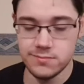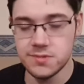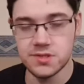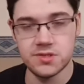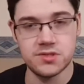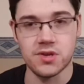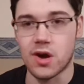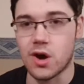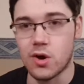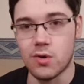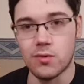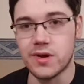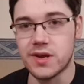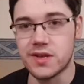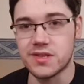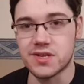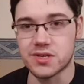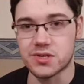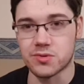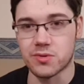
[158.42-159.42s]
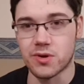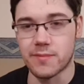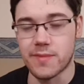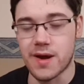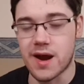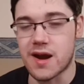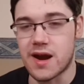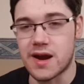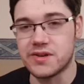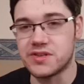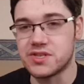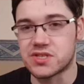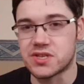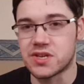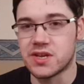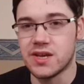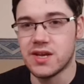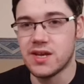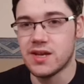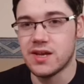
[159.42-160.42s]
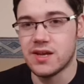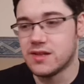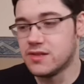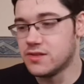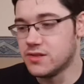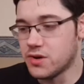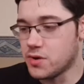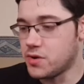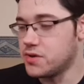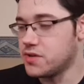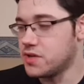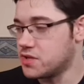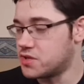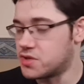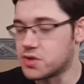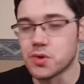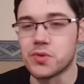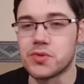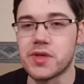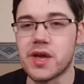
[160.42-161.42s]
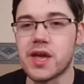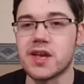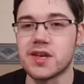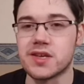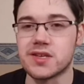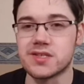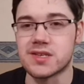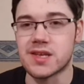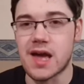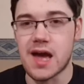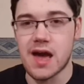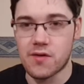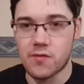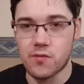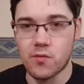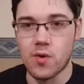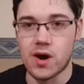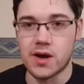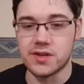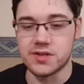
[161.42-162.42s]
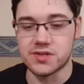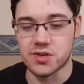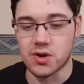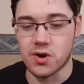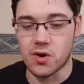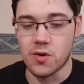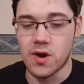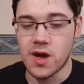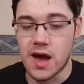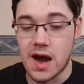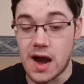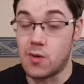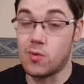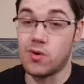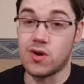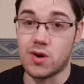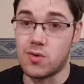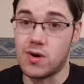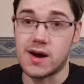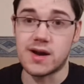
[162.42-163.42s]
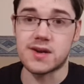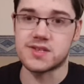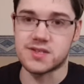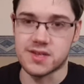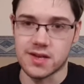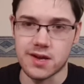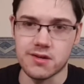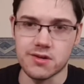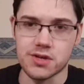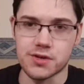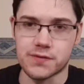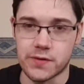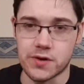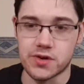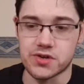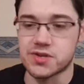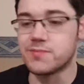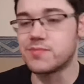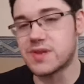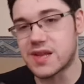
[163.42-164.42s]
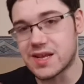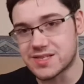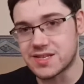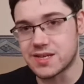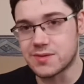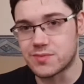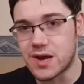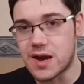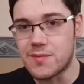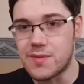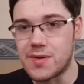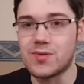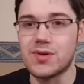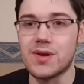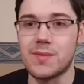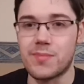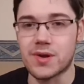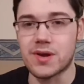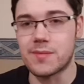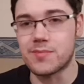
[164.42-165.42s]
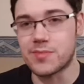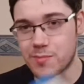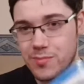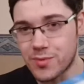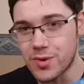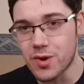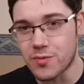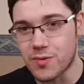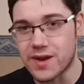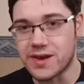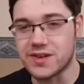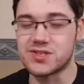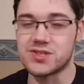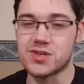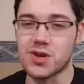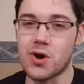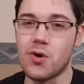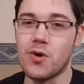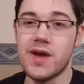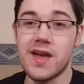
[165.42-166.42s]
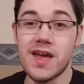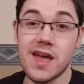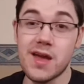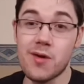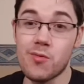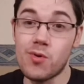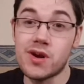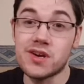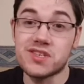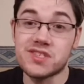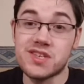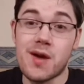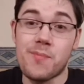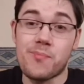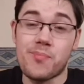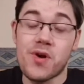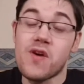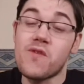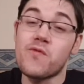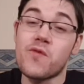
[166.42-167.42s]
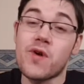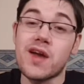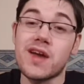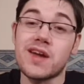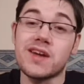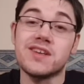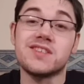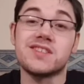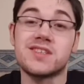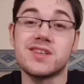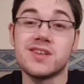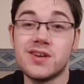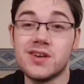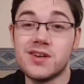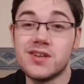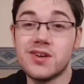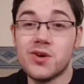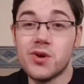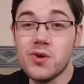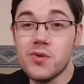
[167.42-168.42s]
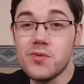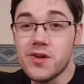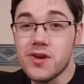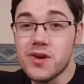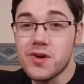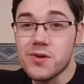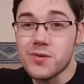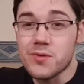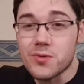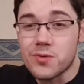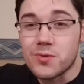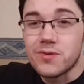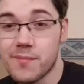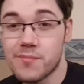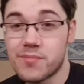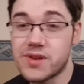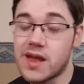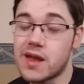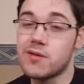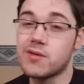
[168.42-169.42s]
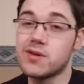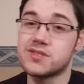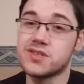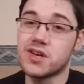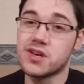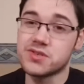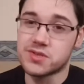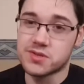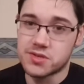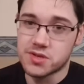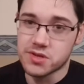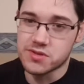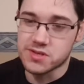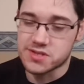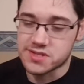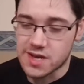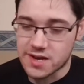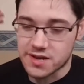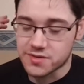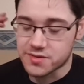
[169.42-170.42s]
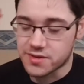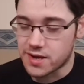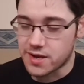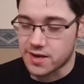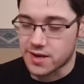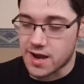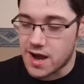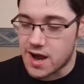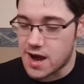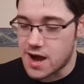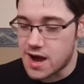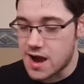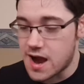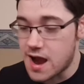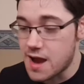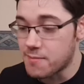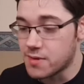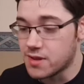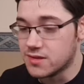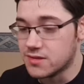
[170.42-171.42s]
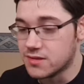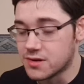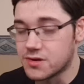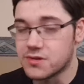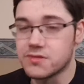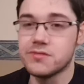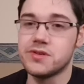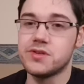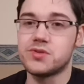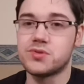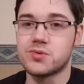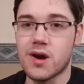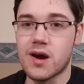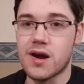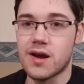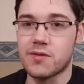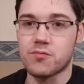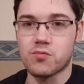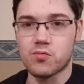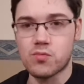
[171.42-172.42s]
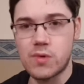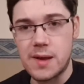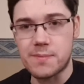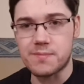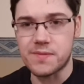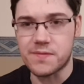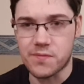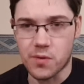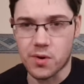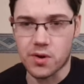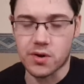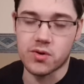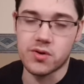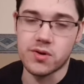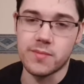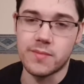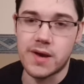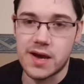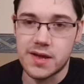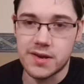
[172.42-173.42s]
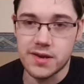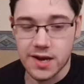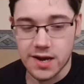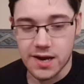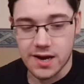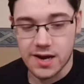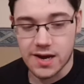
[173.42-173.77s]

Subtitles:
So, it doesn't really matter. I just literally did two things out of one. So, I wanna watch the English version, but at the same time, I wanna pick up the Blu-ray. So, it works out both ways! Who knew? But anyways, also too, the second thing, I've been literally drawing right before I go to bed